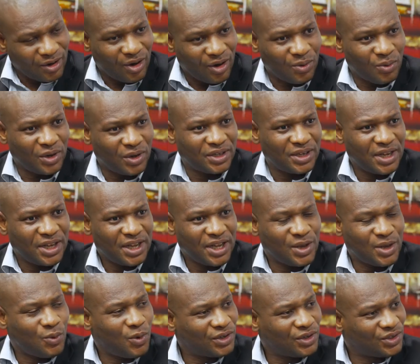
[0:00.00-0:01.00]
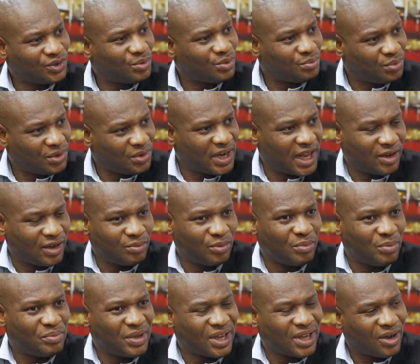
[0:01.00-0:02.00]
or what he wants to put down,
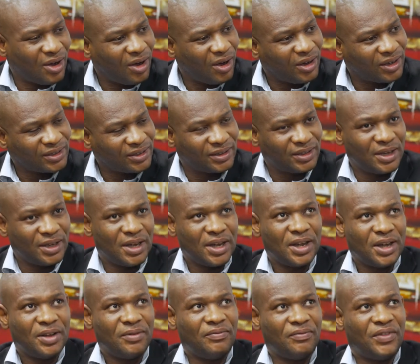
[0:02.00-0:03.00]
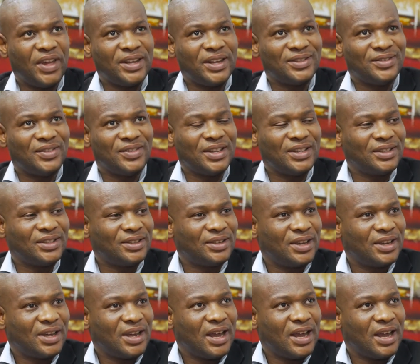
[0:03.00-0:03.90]
but because there's this